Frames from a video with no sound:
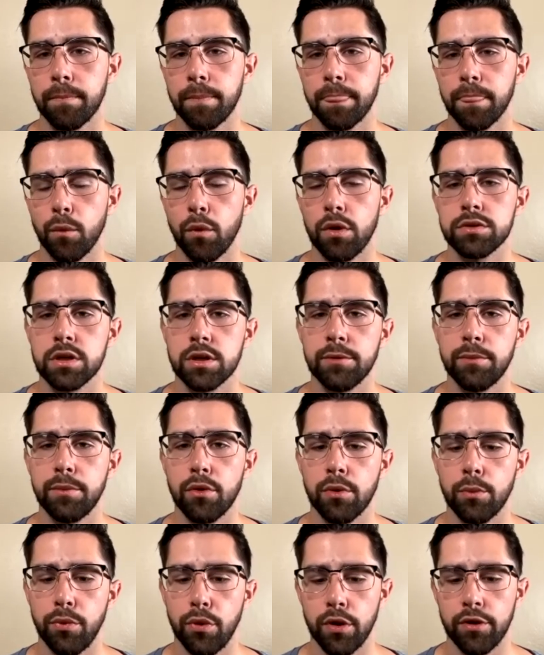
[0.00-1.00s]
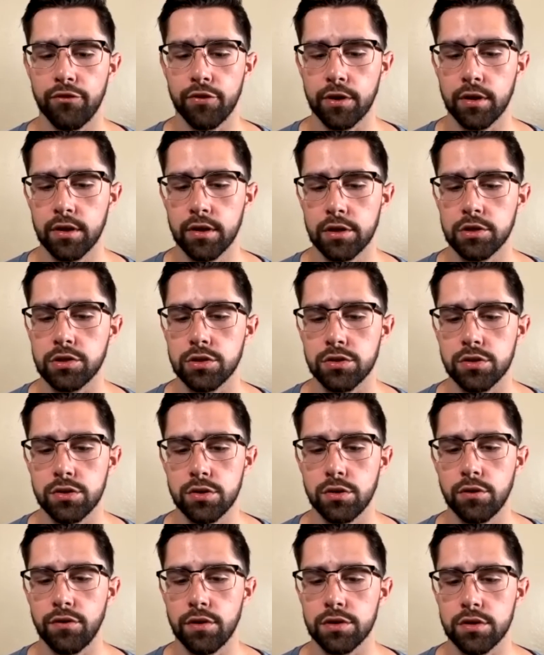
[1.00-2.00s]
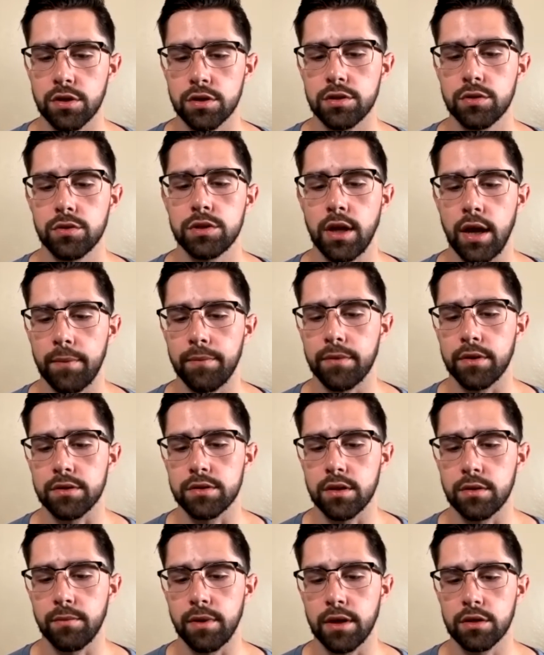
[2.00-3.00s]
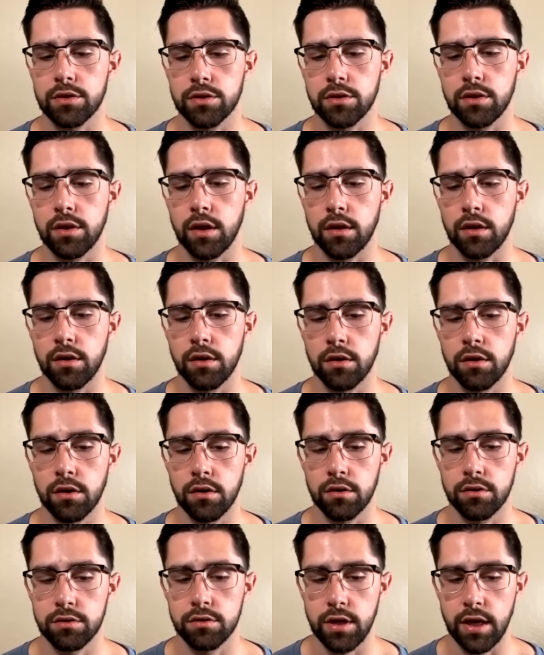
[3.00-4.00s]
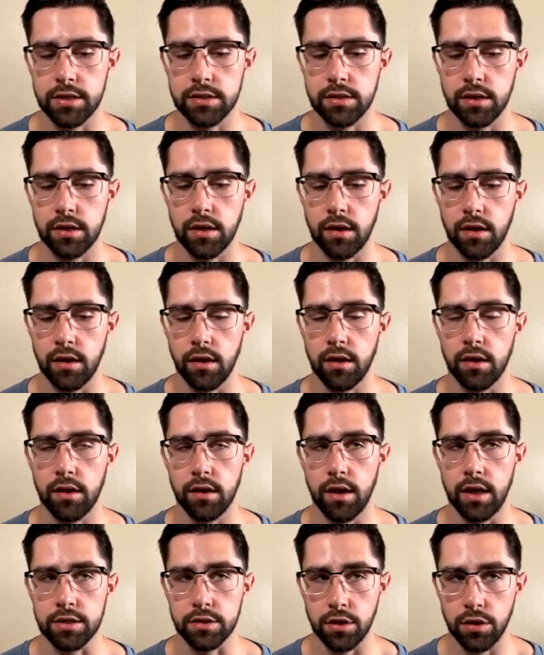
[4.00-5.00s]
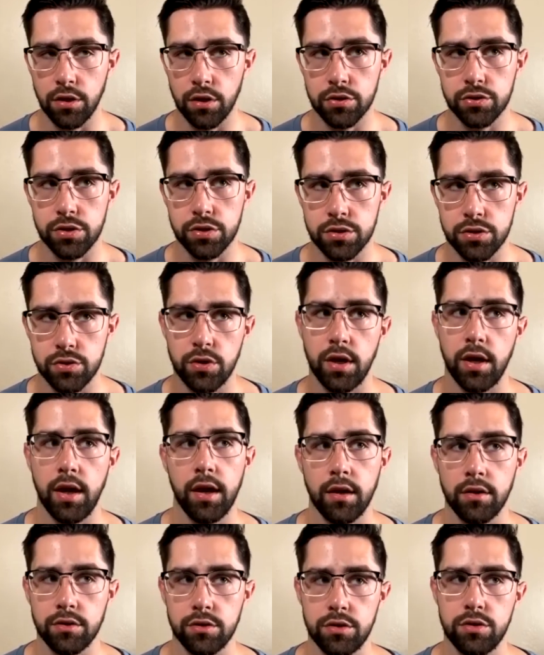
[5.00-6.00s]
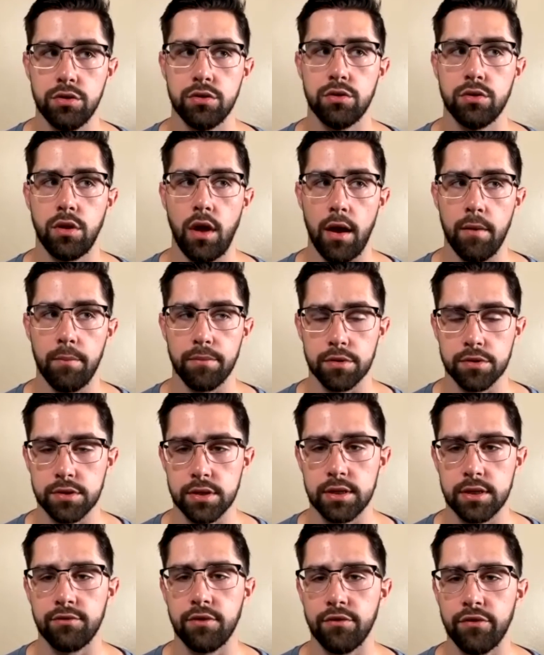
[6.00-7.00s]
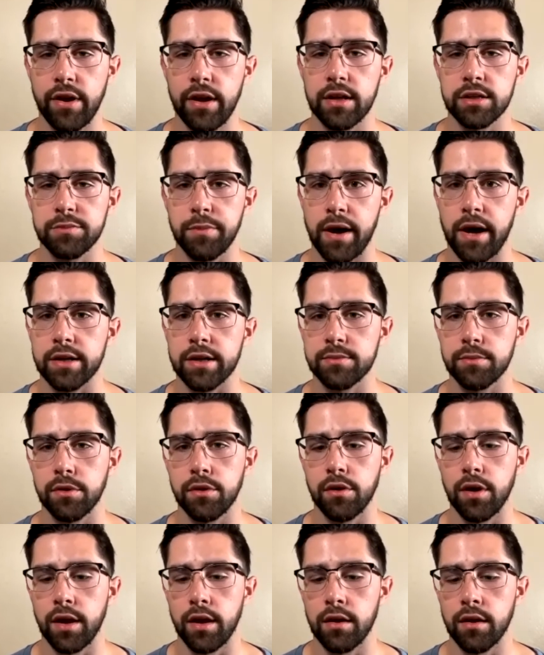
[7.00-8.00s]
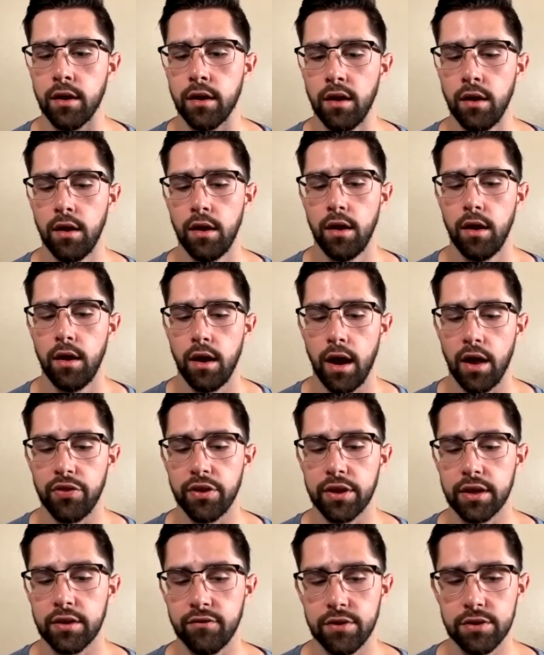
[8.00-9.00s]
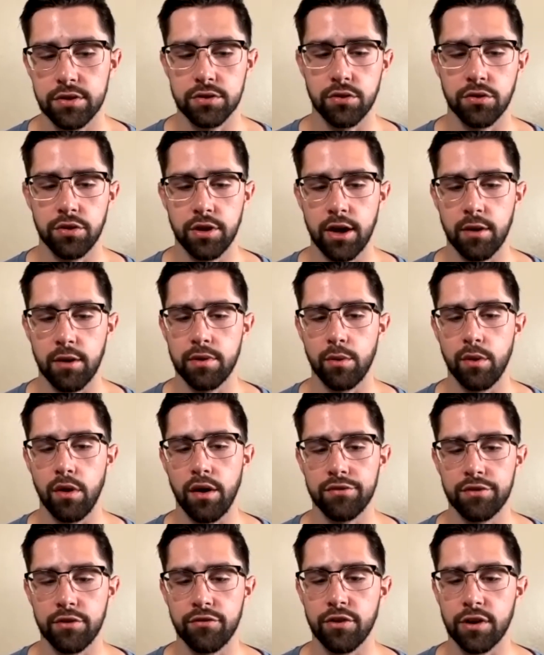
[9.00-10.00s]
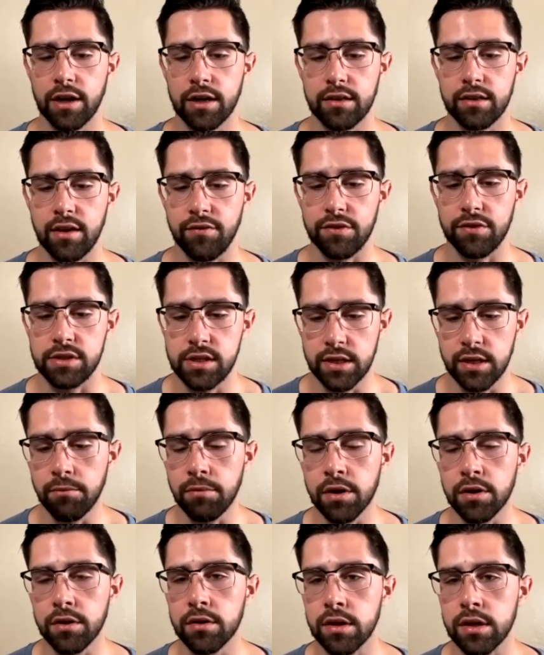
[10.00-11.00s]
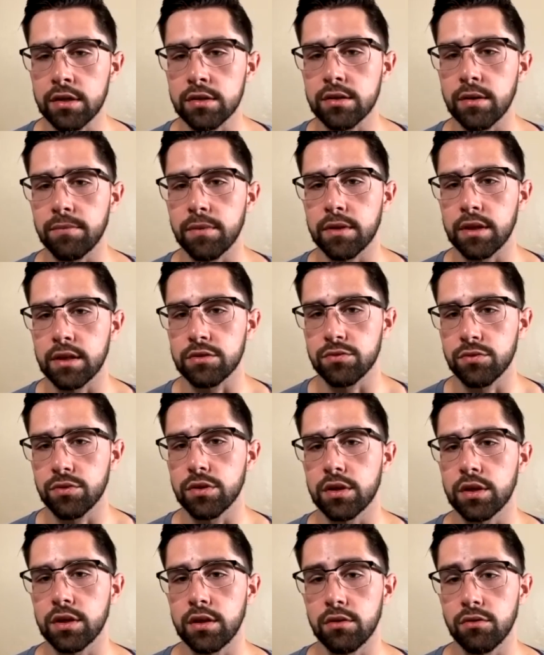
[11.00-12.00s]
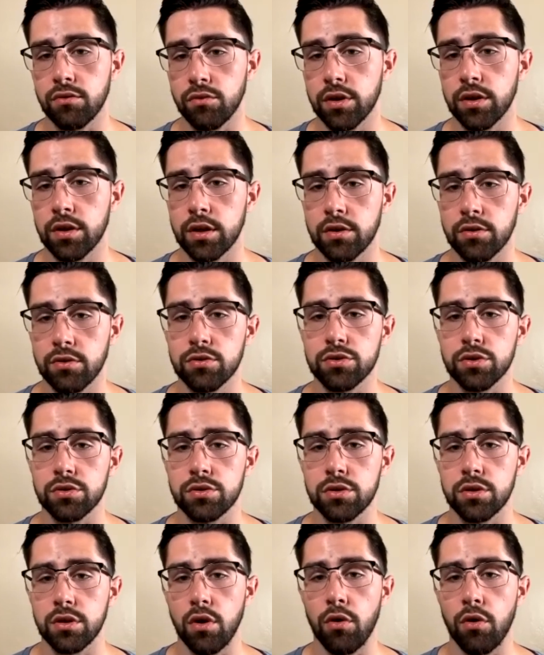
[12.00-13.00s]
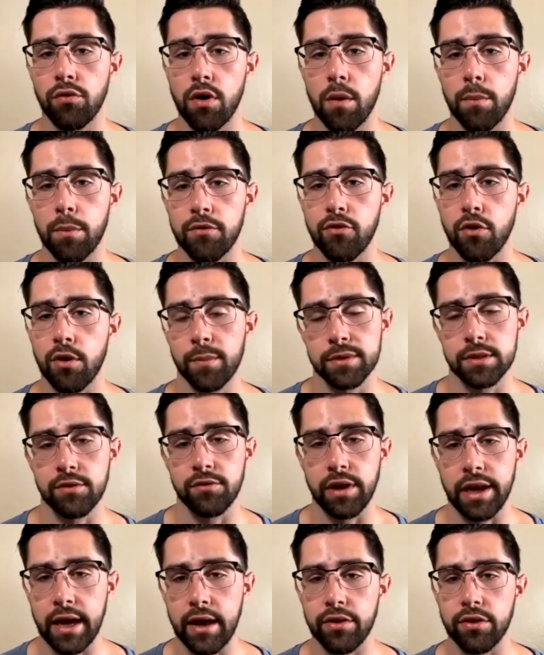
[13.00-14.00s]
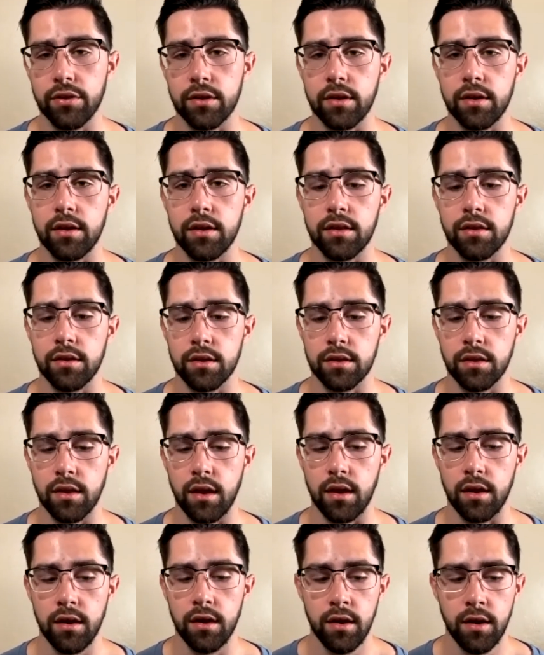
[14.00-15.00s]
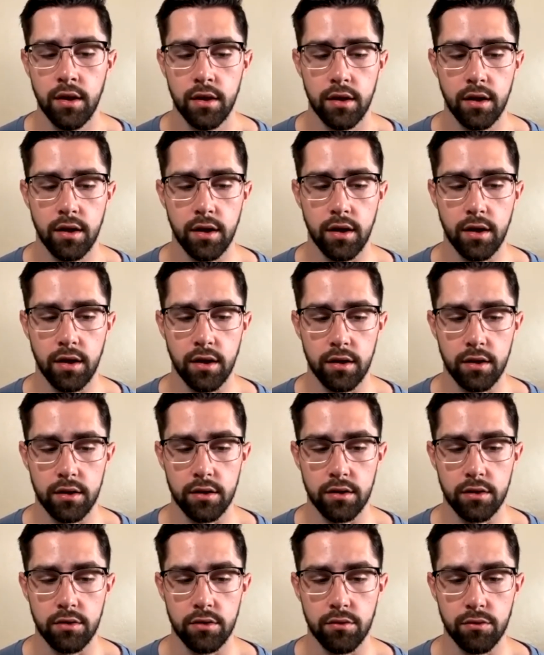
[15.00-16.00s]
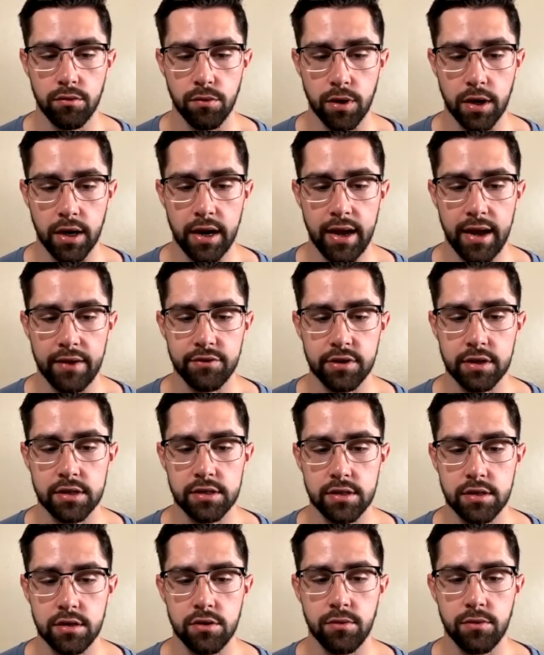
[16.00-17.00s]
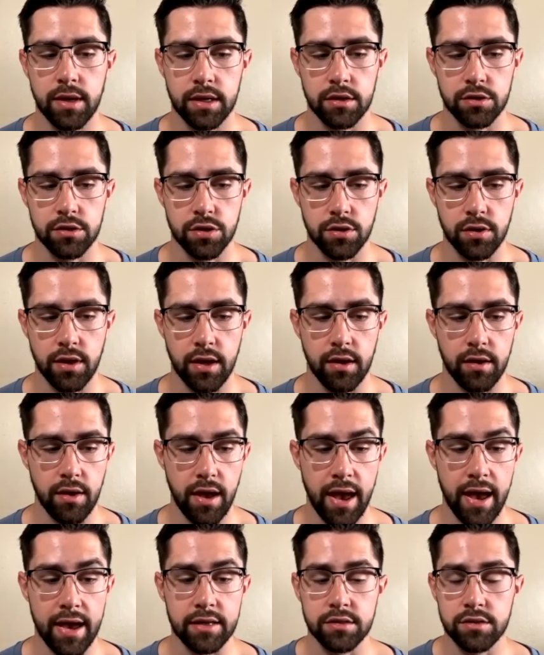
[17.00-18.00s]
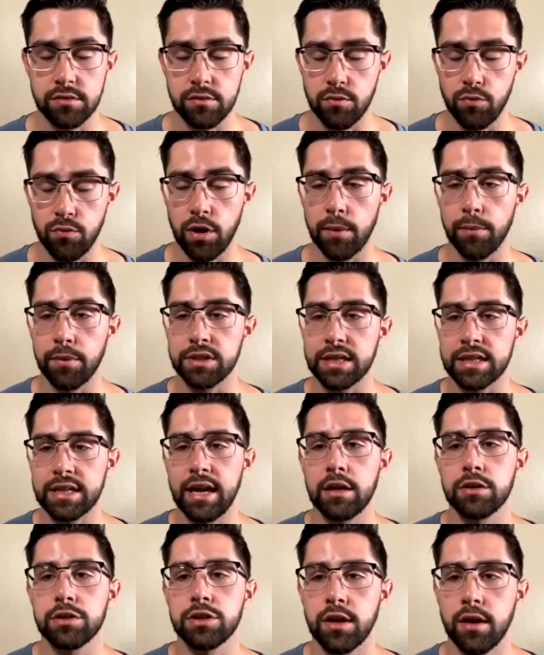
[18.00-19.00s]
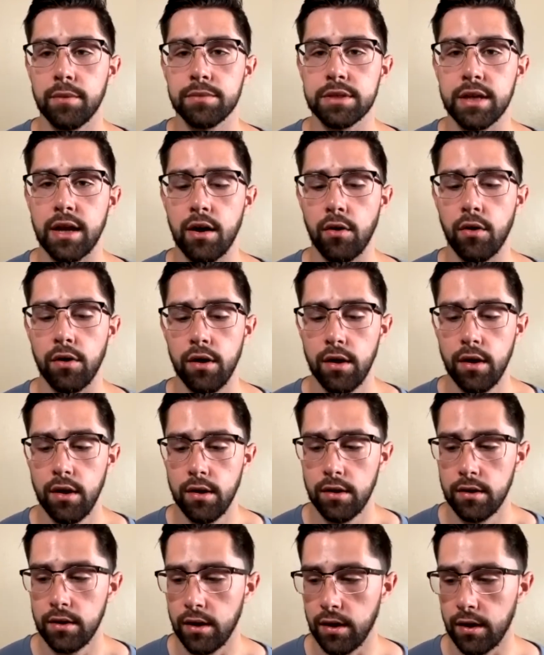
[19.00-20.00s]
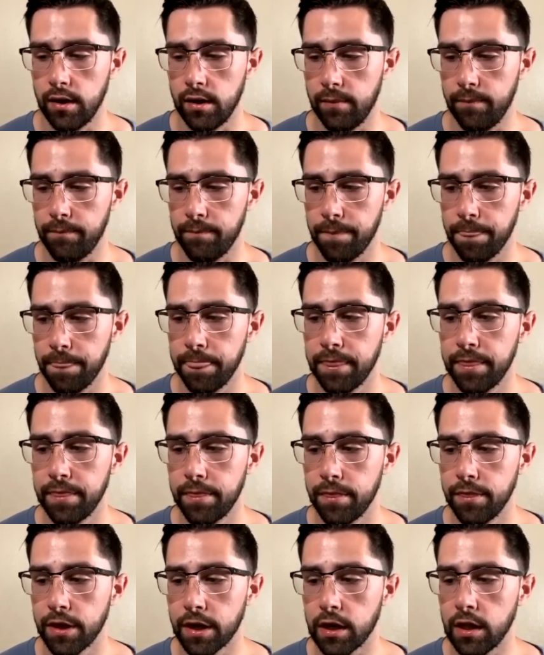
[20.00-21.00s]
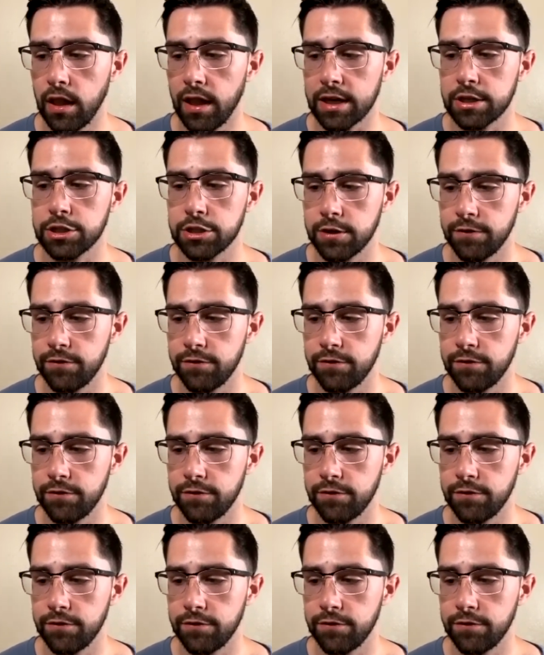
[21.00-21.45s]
Well, it's an important point for clinicians too, if they start to adopt this, to make sure that you're testing as close as you can to that perceived event as possible. And I think in physical therapy, we often forget that fatigability is something that's really, really crucial to the overall performance of an athlete. And I think that uh, we're going to have to continue making sure that as wearable technology comes out, um, the collection of